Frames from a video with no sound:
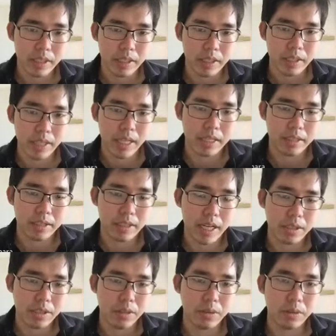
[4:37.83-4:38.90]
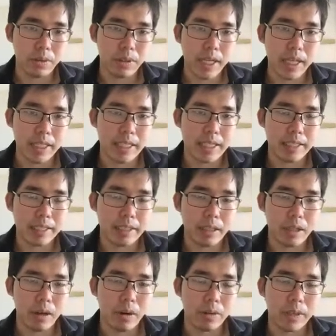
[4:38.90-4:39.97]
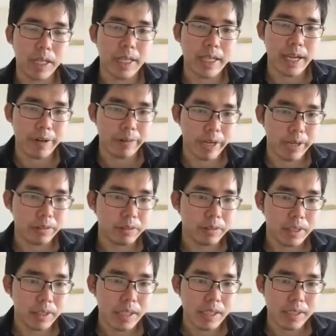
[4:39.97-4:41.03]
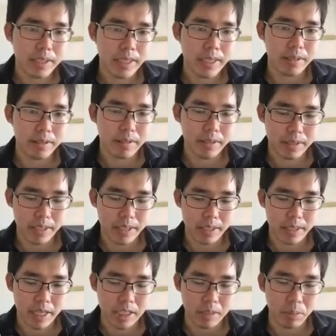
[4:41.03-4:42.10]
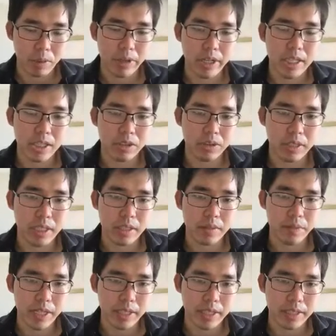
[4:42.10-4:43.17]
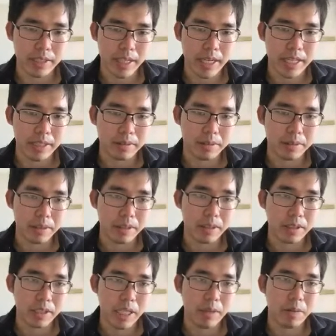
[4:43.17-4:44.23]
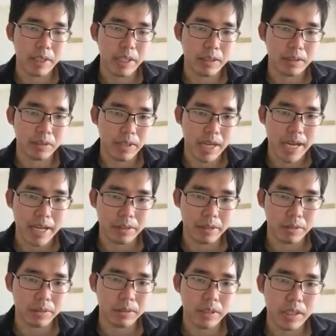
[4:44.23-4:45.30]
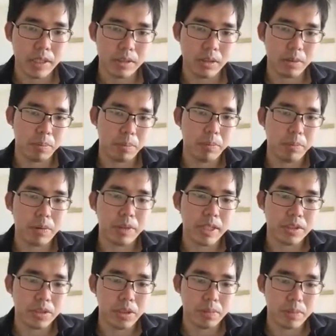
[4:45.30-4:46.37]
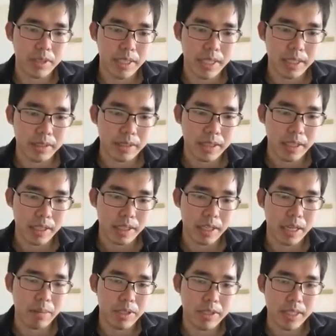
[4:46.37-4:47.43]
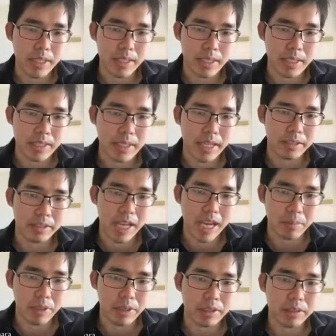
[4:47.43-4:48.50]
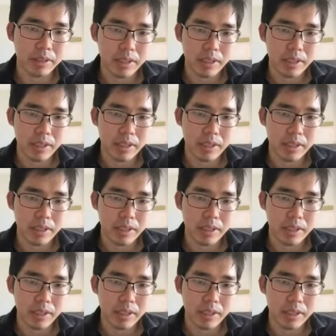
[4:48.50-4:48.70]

Like as you know, like in online RL, since the exploration is very like difficult to handle, so people often assume that everything is like tabular.